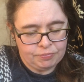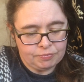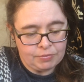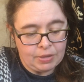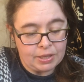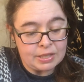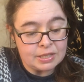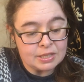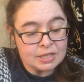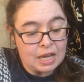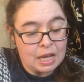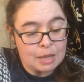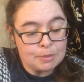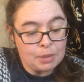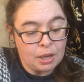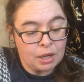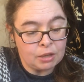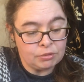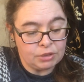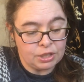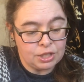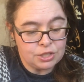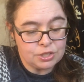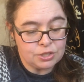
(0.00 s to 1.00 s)
By the time I
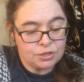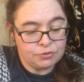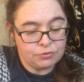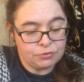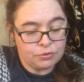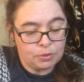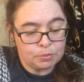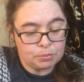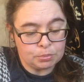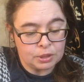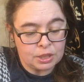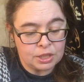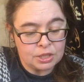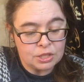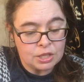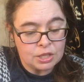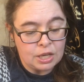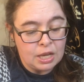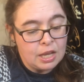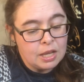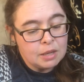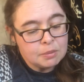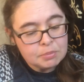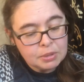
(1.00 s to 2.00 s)
reached the footbridge,
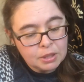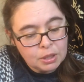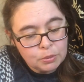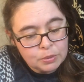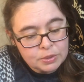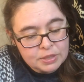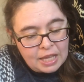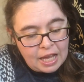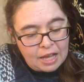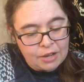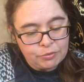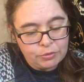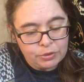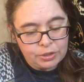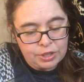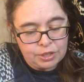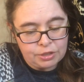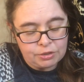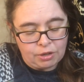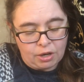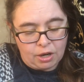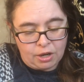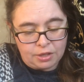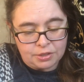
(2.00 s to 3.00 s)
Bill was halfway
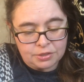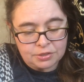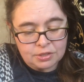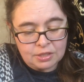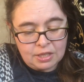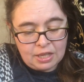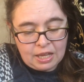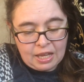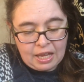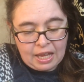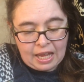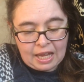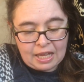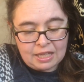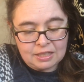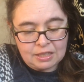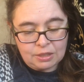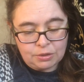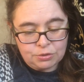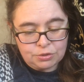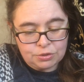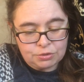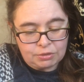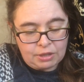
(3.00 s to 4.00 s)
across, hand
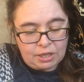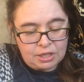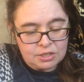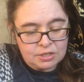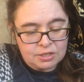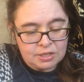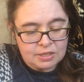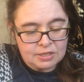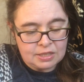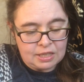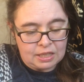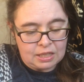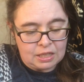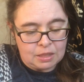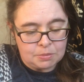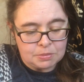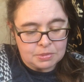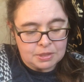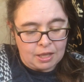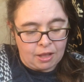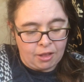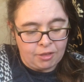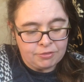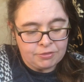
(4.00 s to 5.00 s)
outstretched to steady
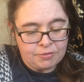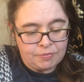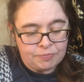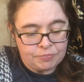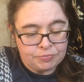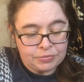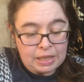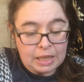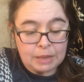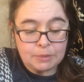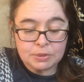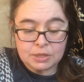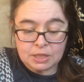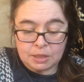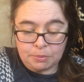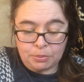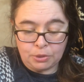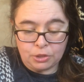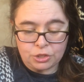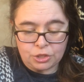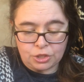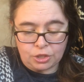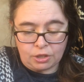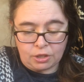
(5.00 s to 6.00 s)
himself. He was the
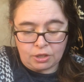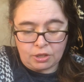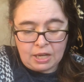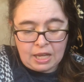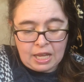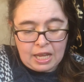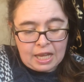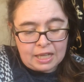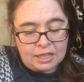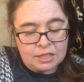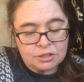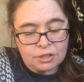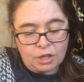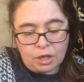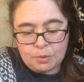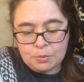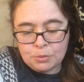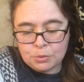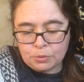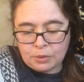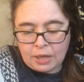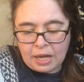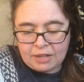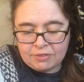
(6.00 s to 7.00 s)
butcher, and his
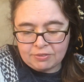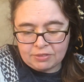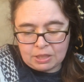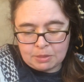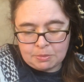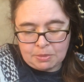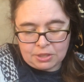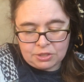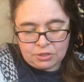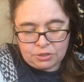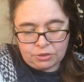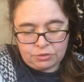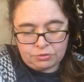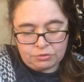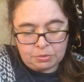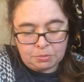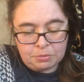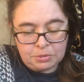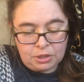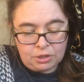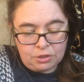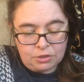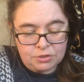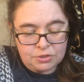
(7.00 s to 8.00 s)
arms were heavily muscled from
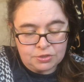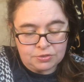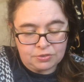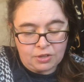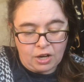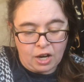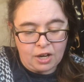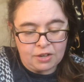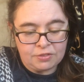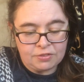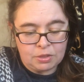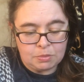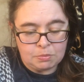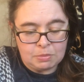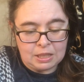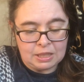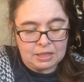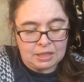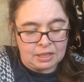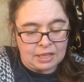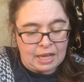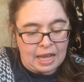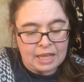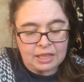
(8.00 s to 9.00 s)
years of carving meat
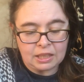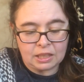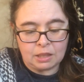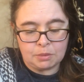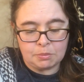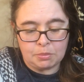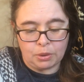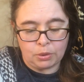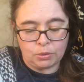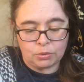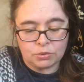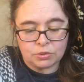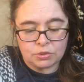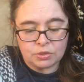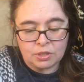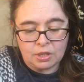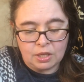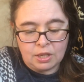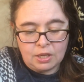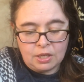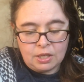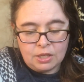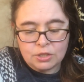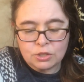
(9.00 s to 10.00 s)
and hacking bones,
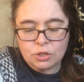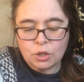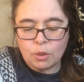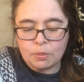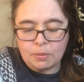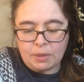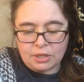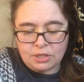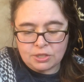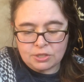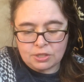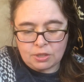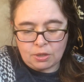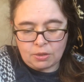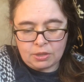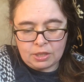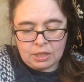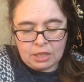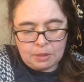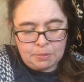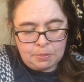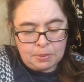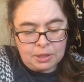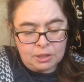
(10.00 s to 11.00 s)
so much so that
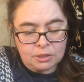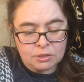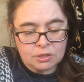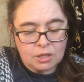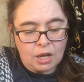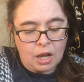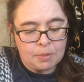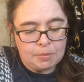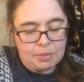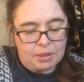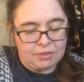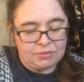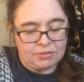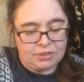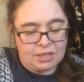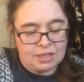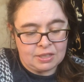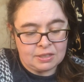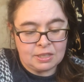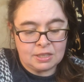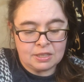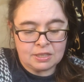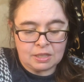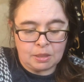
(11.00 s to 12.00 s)
he appeared top-heavy
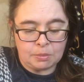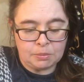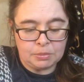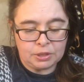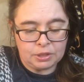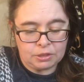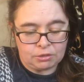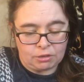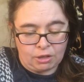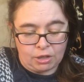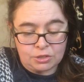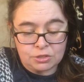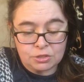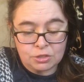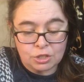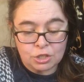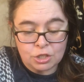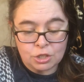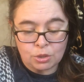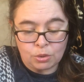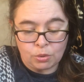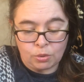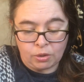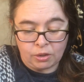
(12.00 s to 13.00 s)
as he stumbled across to
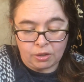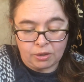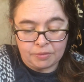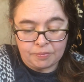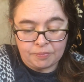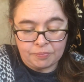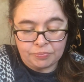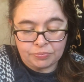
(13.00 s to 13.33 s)
shore.